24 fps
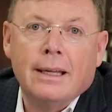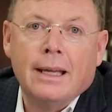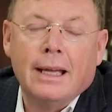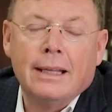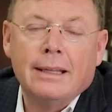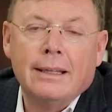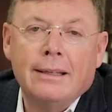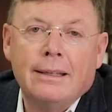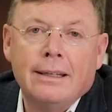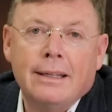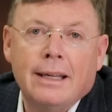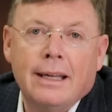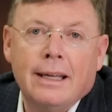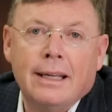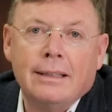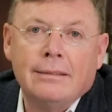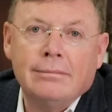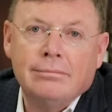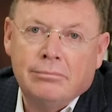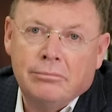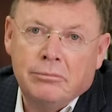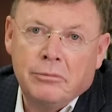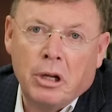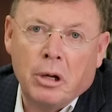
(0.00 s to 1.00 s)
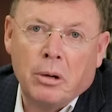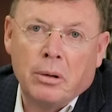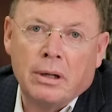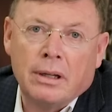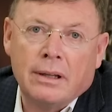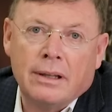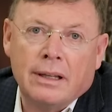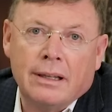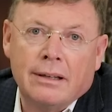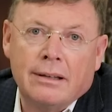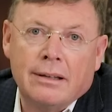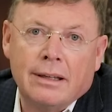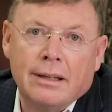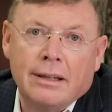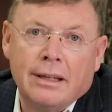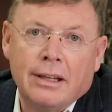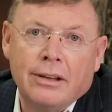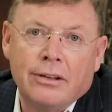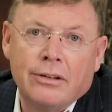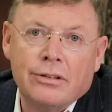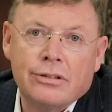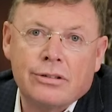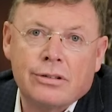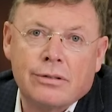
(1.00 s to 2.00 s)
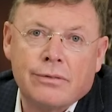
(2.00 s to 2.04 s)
And the DA, noting that neither